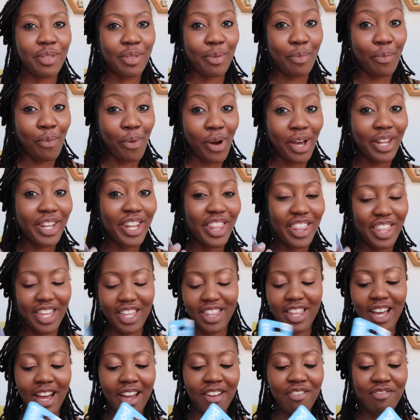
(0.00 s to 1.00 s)
the one
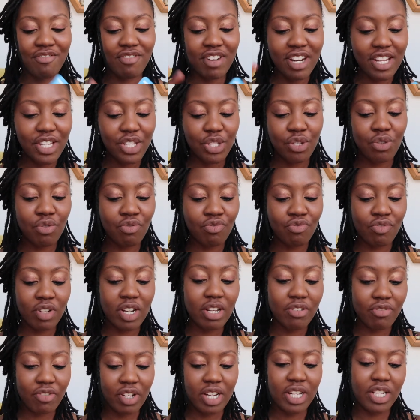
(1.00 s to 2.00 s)
thing that I really
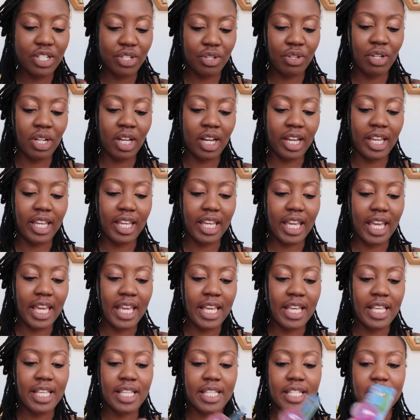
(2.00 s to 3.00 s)
do like
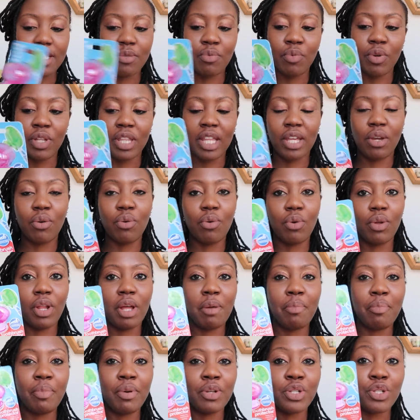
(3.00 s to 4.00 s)
is what they call
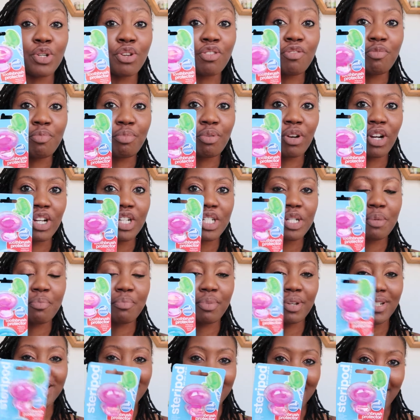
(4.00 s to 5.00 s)
a toothbrush
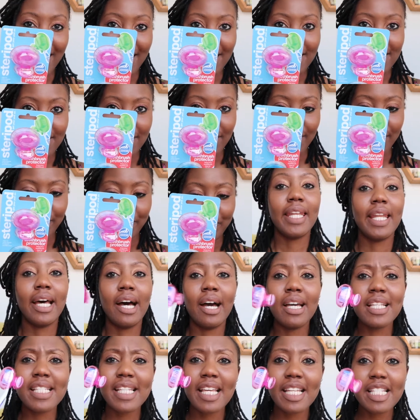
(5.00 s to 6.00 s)
protector.
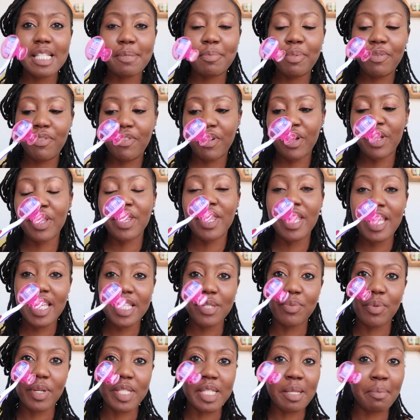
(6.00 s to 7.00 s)
Now I tend to prefer
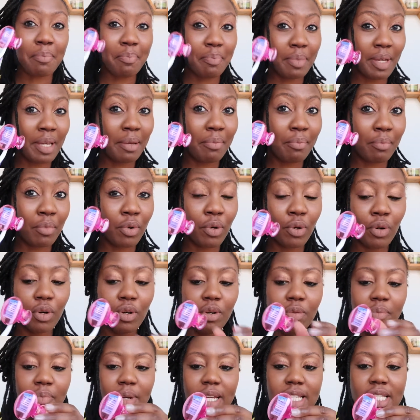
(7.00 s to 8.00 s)
these ones a bit
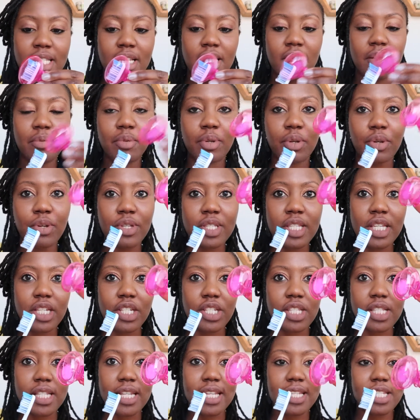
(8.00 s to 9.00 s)
more better because
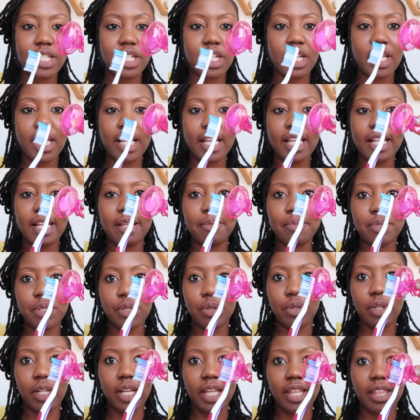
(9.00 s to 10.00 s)
it just literally
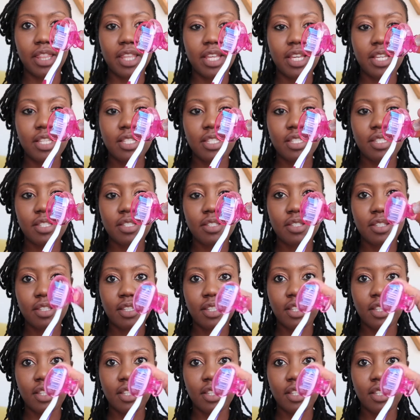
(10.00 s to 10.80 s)
clips on like this,